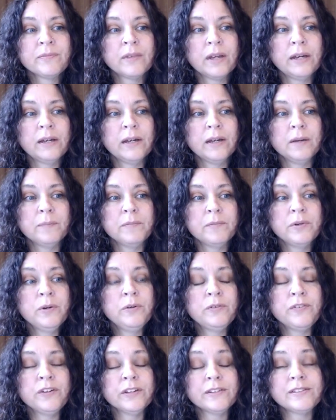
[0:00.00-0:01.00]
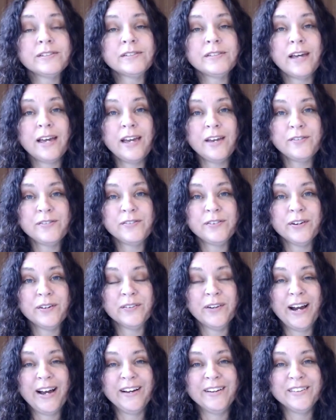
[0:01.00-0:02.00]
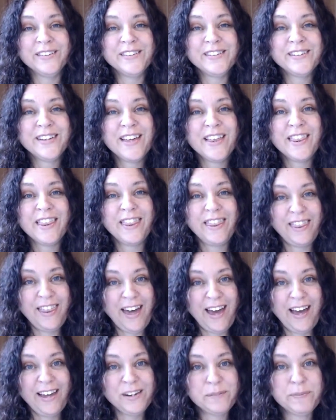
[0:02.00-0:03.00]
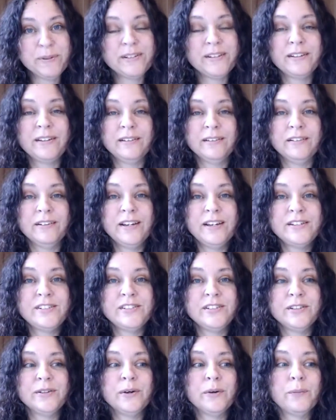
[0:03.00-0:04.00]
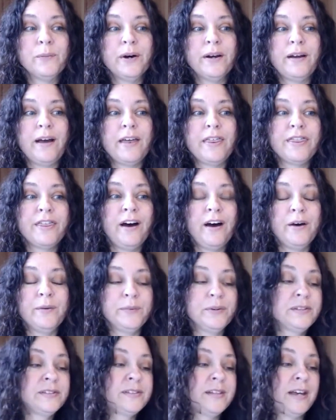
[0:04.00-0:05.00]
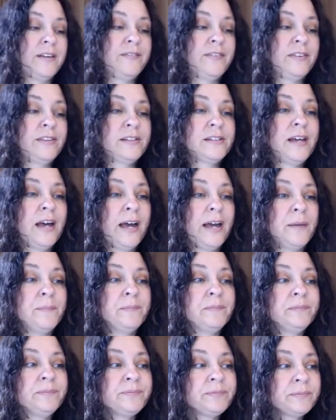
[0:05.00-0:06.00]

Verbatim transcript: um, who feel safe around that particular issue, or what I thought was safe at the time,